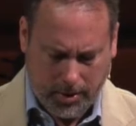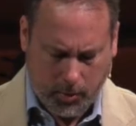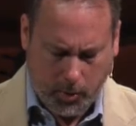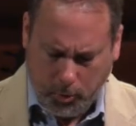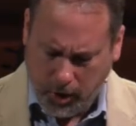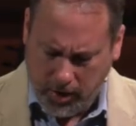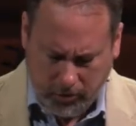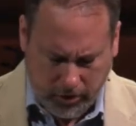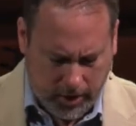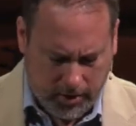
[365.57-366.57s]
We pray
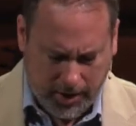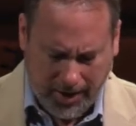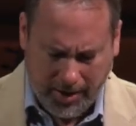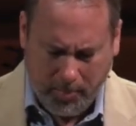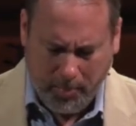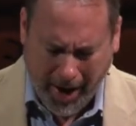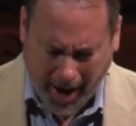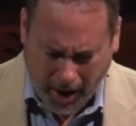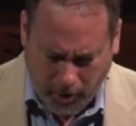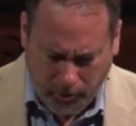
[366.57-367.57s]
for this in the
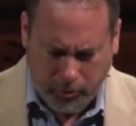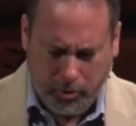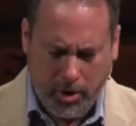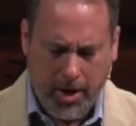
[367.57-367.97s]
powerful